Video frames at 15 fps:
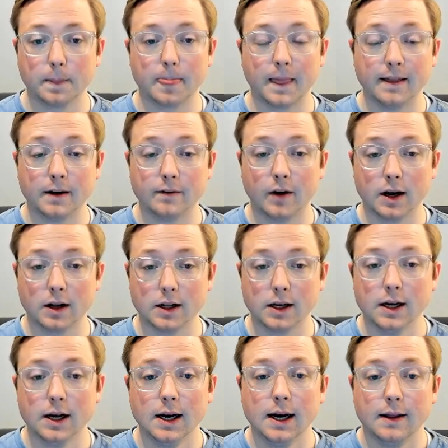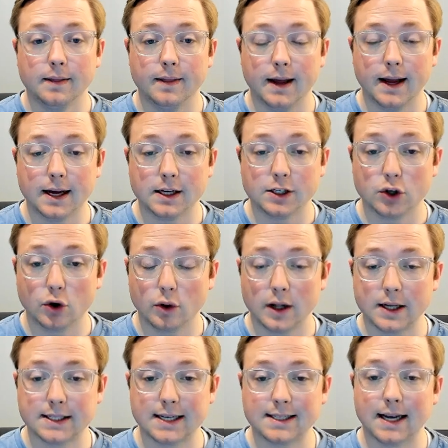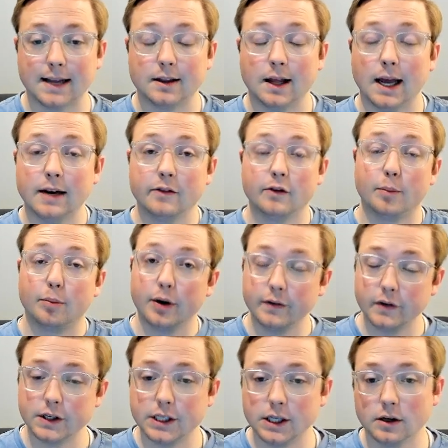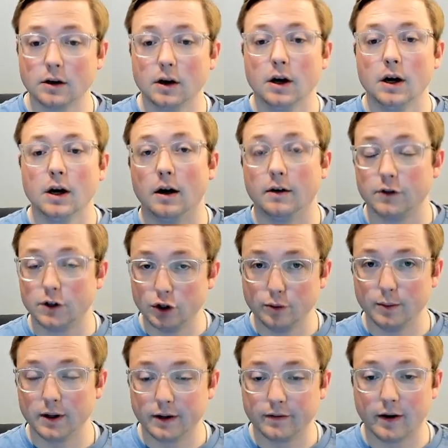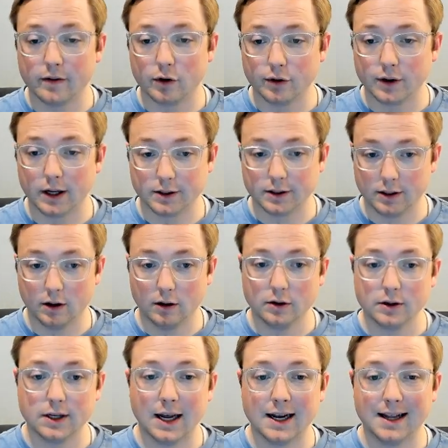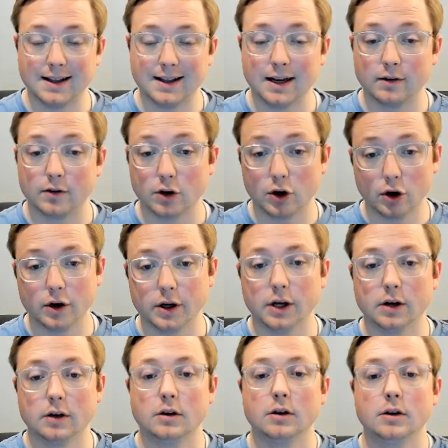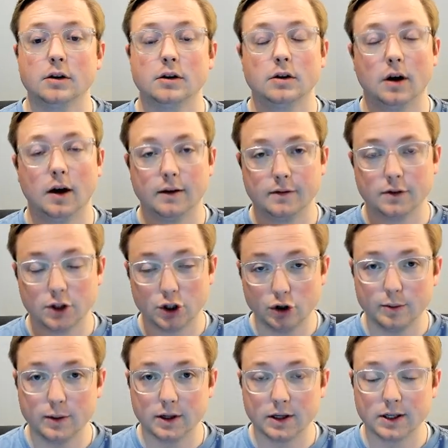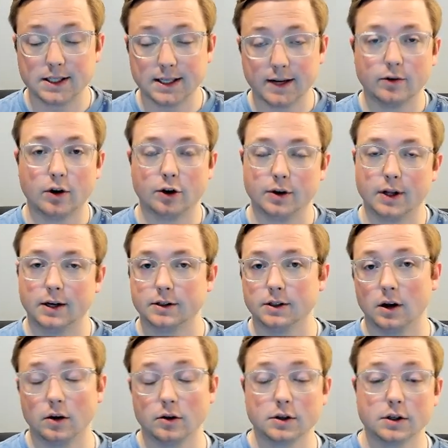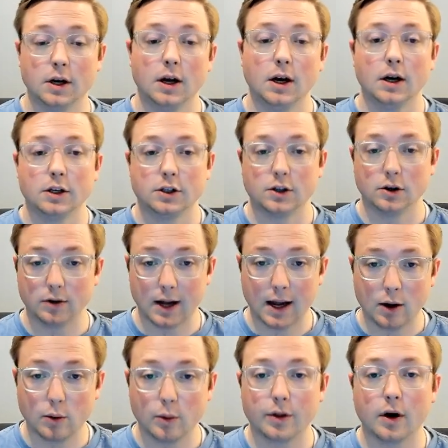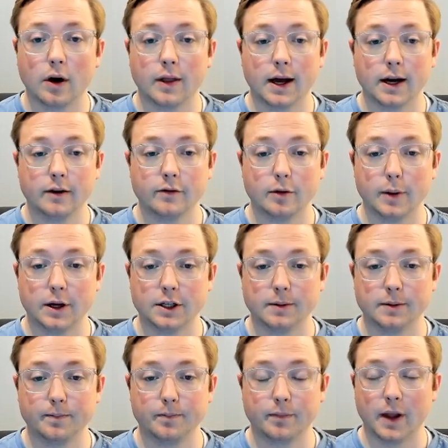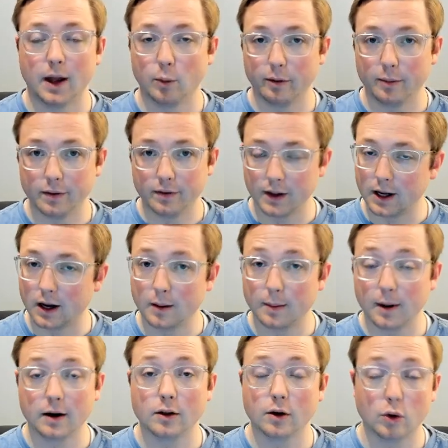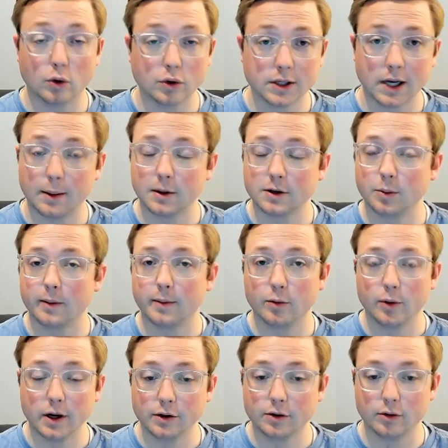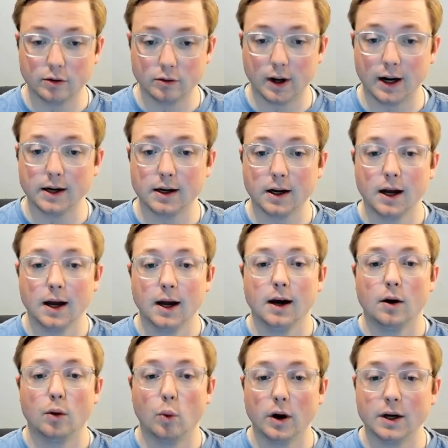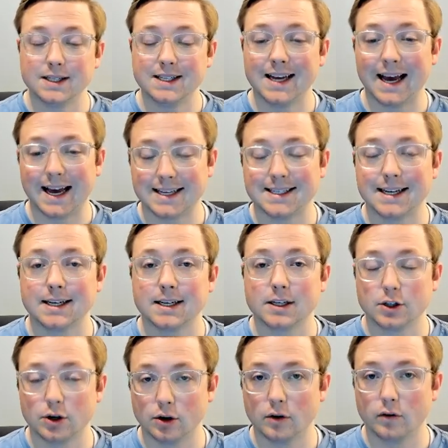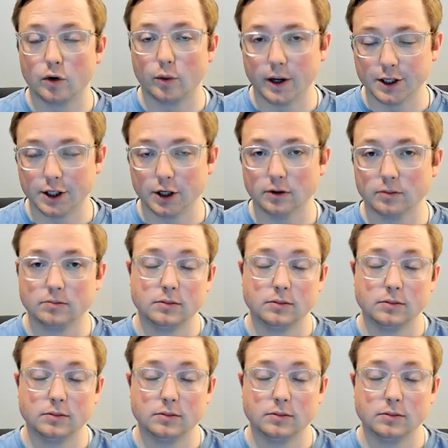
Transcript: And then finally, they had total assets at the end of the previous year of $2,500,000 and at the end of the current year of $2,700,000. So now with all that information, and we've been thinking about it the whole time as we've been reading through, right? What is the asset turnover ratio?